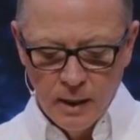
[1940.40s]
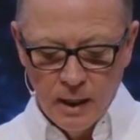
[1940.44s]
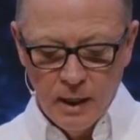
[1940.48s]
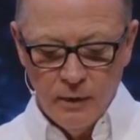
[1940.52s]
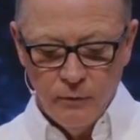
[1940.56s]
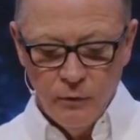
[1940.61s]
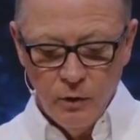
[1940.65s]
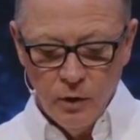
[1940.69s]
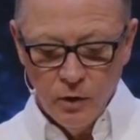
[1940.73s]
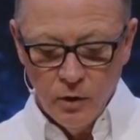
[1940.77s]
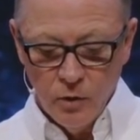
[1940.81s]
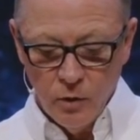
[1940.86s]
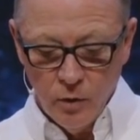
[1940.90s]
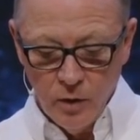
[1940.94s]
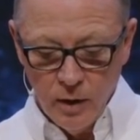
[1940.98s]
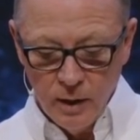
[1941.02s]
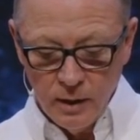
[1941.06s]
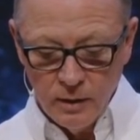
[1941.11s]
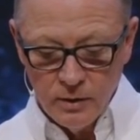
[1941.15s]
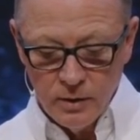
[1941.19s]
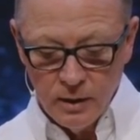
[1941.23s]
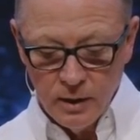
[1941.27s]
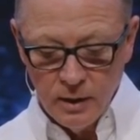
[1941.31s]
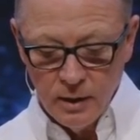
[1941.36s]
And if you're
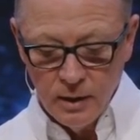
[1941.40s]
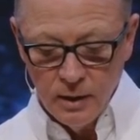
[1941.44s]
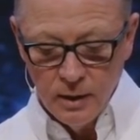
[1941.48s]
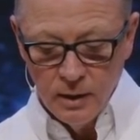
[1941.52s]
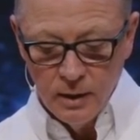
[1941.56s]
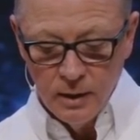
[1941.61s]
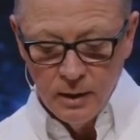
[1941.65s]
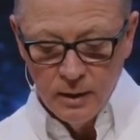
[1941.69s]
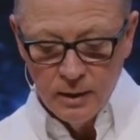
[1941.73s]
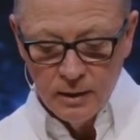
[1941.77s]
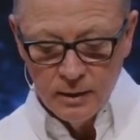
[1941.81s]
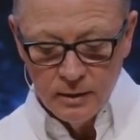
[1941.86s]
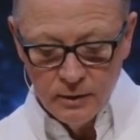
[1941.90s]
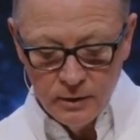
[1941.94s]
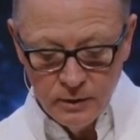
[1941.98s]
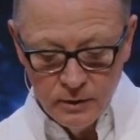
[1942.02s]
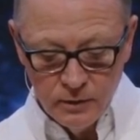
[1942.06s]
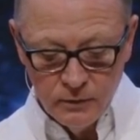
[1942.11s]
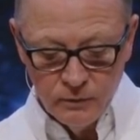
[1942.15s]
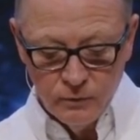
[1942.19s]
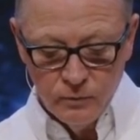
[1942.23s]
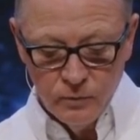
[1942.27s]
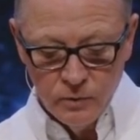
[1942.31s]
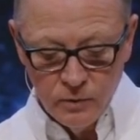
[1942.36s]
going to
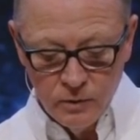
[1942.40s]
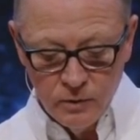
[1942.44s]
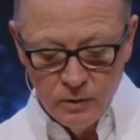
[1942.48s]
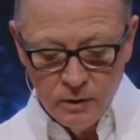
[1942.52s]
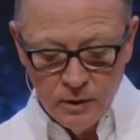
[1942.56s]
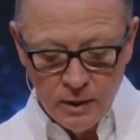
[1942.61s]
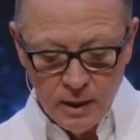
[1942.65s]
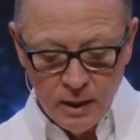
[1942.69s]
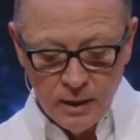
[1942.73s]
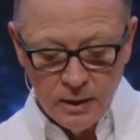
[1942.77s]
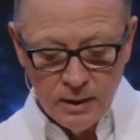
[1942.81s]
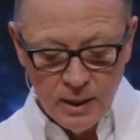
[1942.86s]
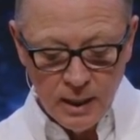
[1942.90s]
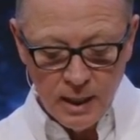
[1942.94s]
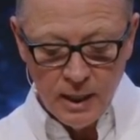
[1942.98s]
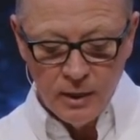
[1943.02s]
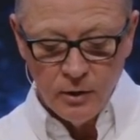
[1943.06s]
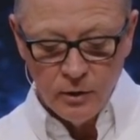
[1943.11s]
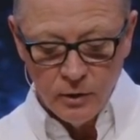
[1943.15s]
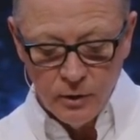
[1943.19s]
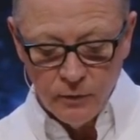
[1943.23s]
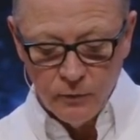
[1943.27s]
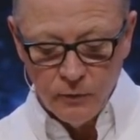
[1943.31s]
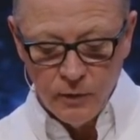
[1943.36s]

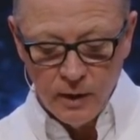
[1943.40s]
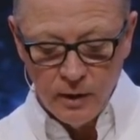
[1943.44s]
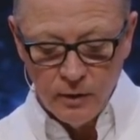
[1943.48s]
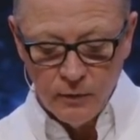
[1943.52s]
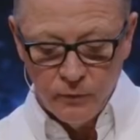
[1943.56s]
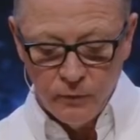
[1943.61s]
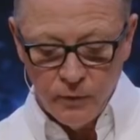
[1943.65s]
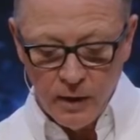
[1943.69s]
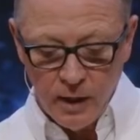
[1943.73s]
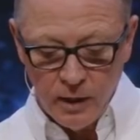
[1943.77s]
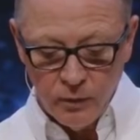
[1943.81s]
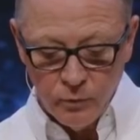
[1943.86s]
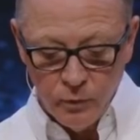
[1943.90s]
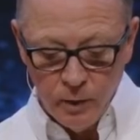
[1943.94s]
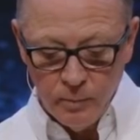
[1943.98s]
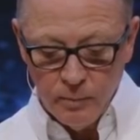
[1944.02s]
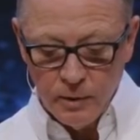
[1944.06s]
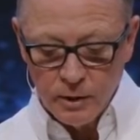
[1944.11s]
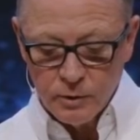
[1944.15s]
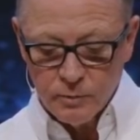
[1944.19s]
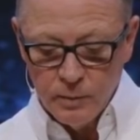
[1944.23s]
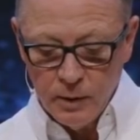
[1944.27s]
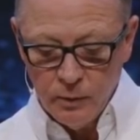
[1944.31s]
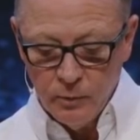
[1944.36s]
contend or defend the faith, we
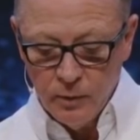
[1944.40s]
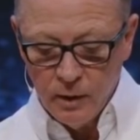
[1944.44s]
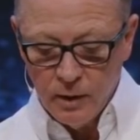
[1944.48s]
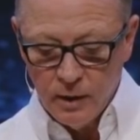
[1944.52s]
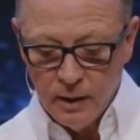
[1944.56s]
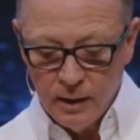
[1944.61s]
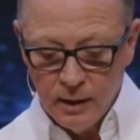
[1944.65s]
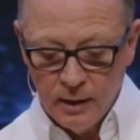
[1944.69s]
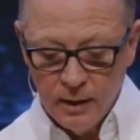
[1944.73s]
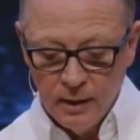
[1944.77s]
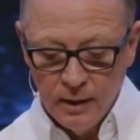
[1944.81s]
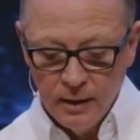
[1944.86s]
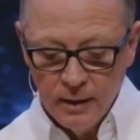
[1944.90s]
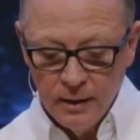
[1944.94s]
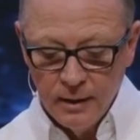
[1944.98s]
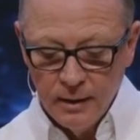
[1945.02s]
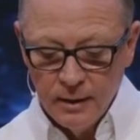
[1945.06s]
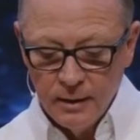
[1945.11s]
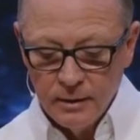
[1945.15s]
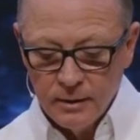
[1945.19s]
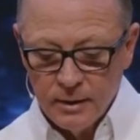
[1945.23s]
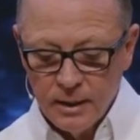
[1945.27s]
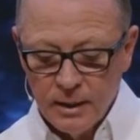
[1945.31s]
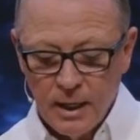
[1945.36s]
must be willing
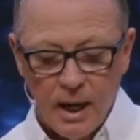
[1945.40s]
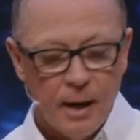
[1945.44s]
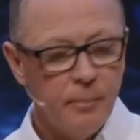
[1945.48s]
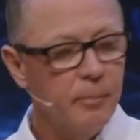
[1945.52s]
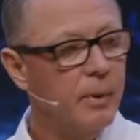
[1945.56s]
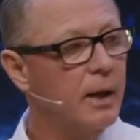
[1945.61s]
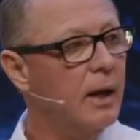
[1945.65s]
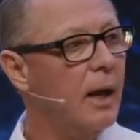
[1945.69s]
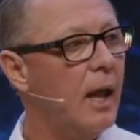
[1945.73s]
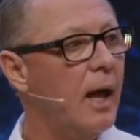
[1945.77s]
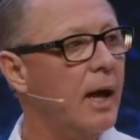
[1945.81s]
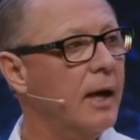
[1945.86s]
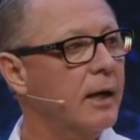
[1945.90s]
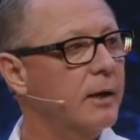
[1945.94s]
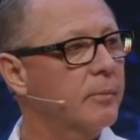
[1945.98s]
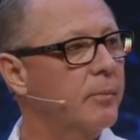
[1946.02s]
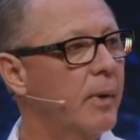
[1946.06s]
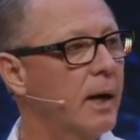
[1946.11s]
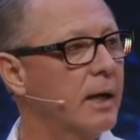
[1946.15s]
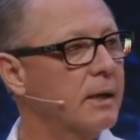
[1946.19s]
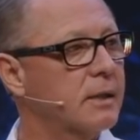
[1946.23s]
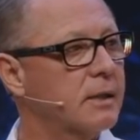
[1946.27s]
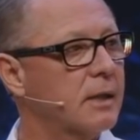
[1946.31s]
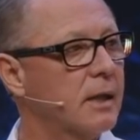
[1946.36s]
to not be liked
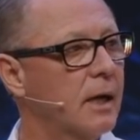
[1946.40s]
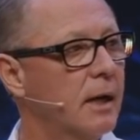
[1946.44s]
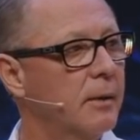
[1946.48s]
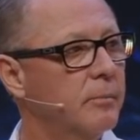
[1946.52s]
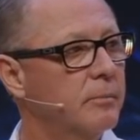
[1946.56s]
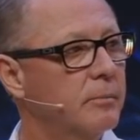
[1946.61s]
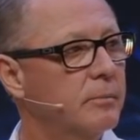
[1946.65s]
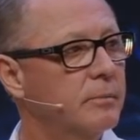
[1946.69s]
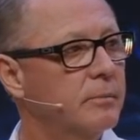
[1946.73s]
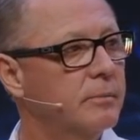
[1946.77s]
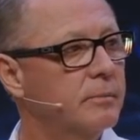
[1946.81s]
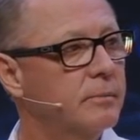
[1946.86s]
by some.